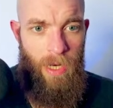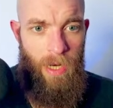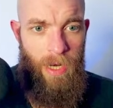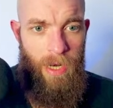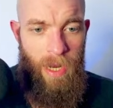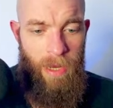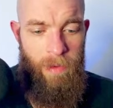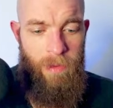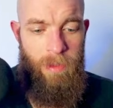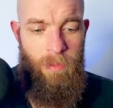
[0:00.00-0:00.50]

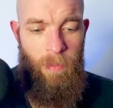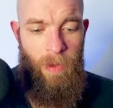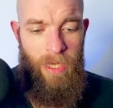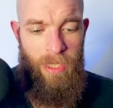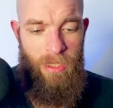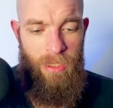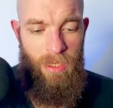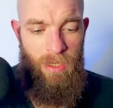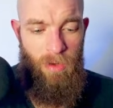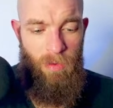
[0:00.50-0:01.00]

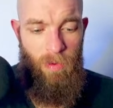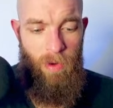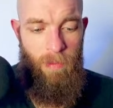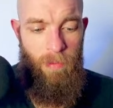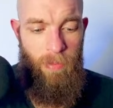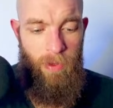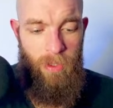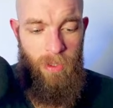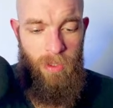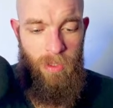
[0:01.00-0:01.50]
namespace in your
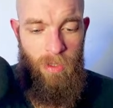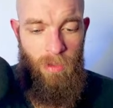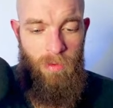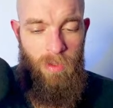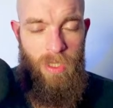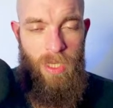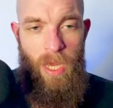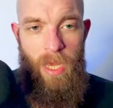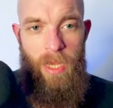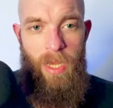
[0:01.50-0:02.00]
inputs. So
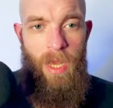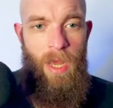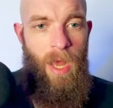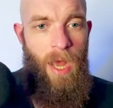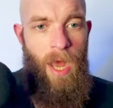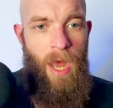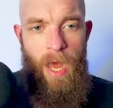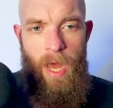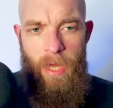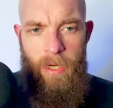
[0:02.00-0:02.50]
say,
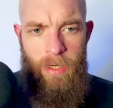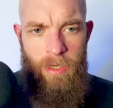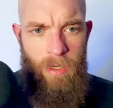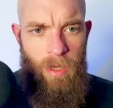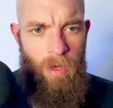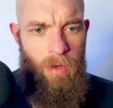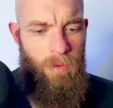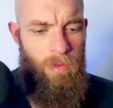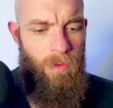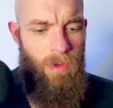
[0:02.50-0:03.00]
I don't
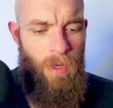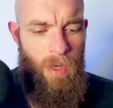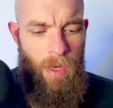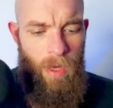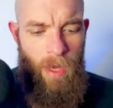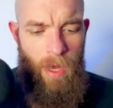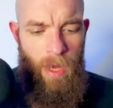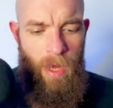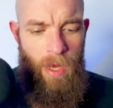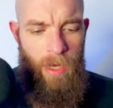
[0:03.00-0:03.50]
know,
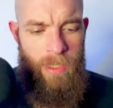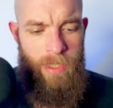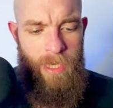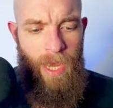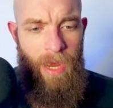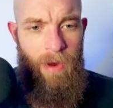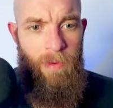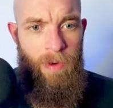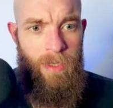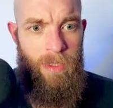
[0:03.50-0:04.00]

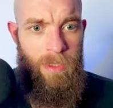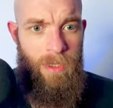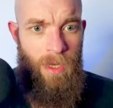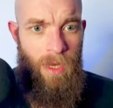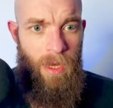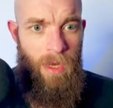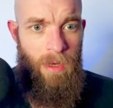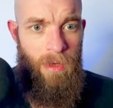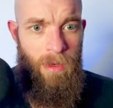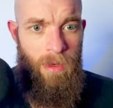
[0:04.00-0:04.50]

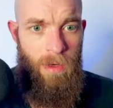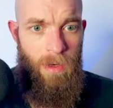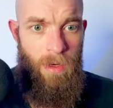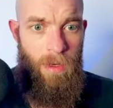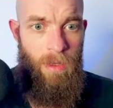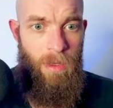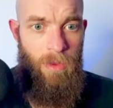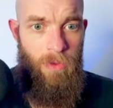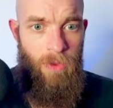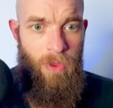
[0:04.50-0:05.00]
character
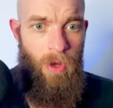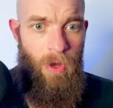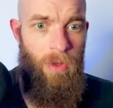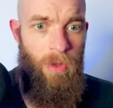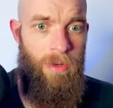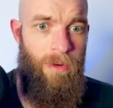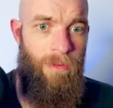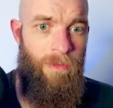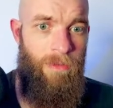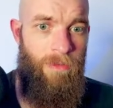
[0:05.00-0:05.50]

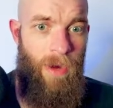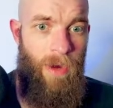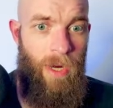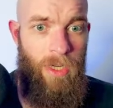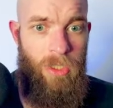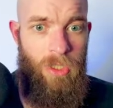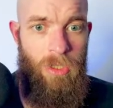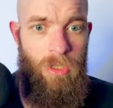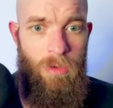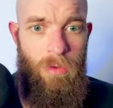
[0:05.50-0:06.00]
dot
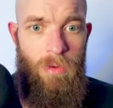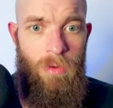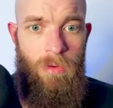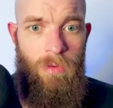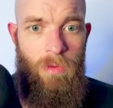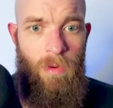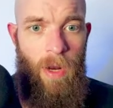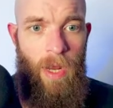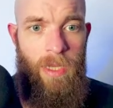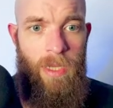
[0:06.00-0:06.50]
fire 2,
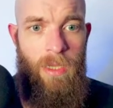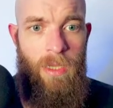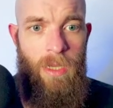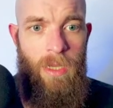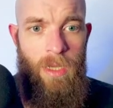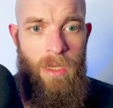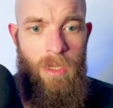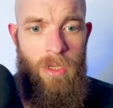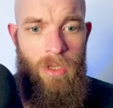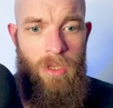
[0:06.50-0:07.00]
right?
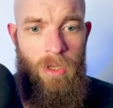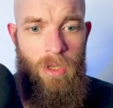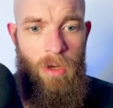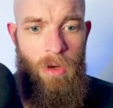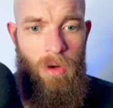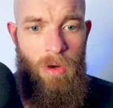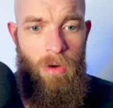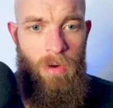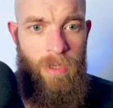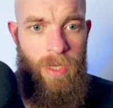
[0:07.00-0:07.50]

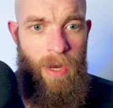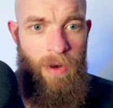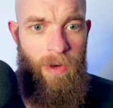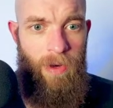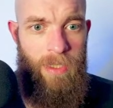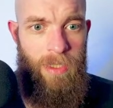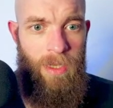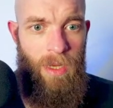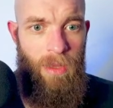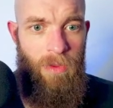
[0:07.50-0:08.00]
Or
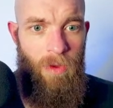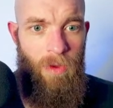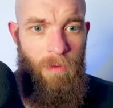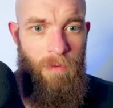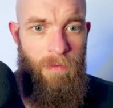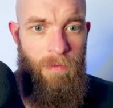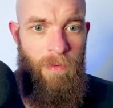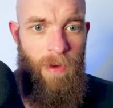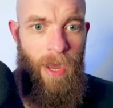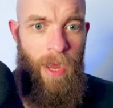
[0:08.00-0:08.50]
character dot
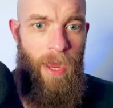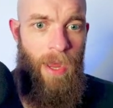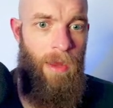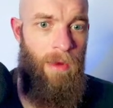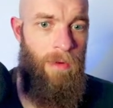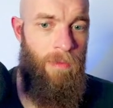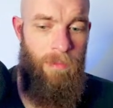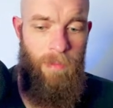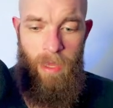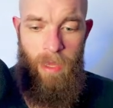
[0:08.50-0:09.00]
fire,
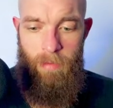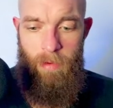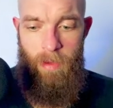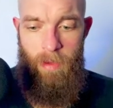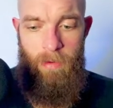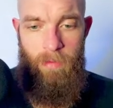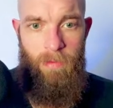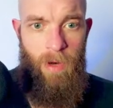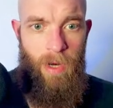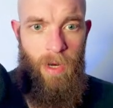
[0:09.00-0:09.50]
maybe,
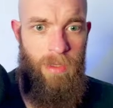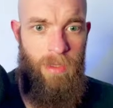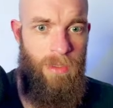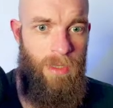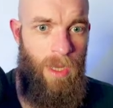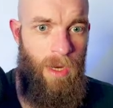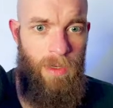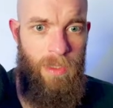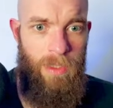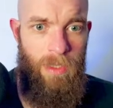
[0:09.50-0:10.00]
right? It's
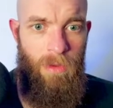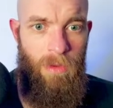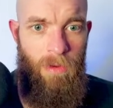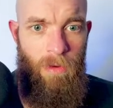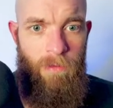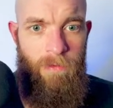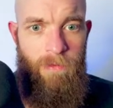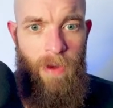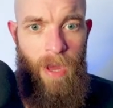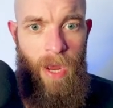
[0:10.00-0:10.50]
character
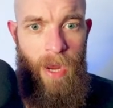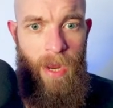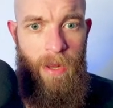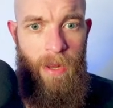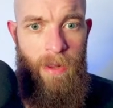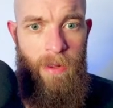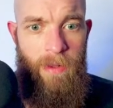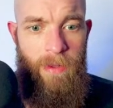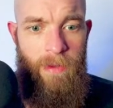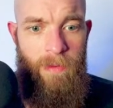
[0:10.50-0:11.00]
dot fire.
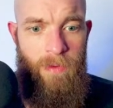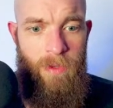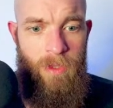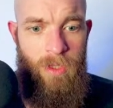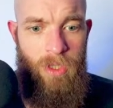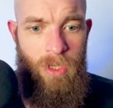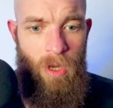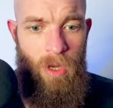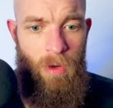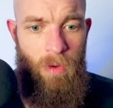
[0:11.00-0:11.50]

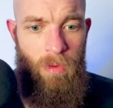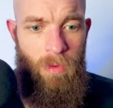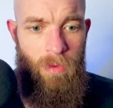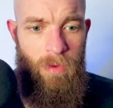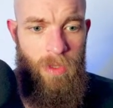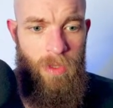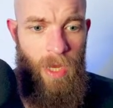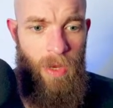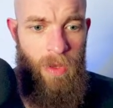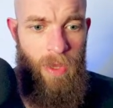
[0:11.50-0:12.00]
So
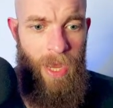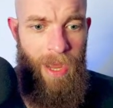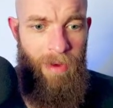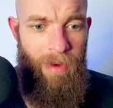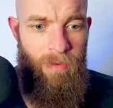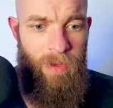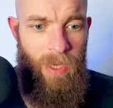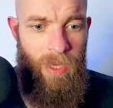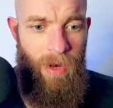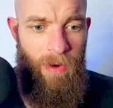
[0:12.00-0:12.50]
now you
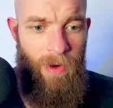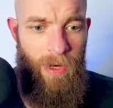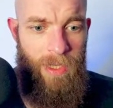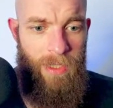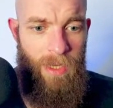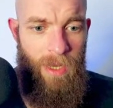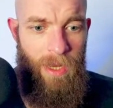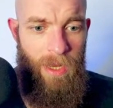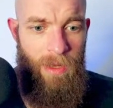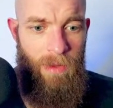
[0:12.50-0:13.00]
have
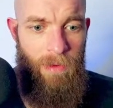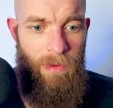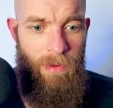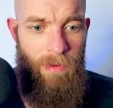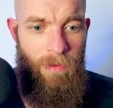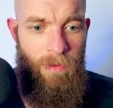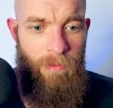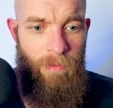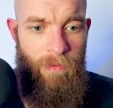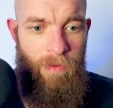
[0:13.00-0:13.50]
character
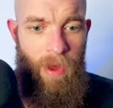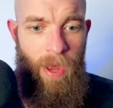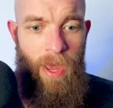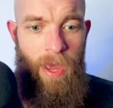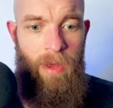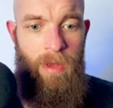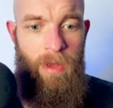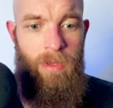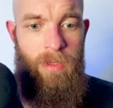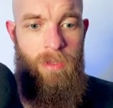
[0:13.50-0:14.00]

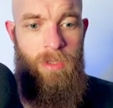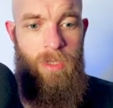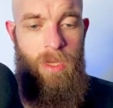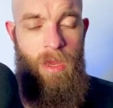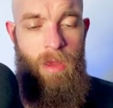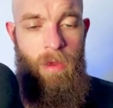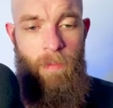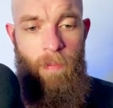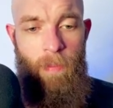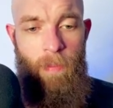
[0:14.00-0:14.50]
fire, you see?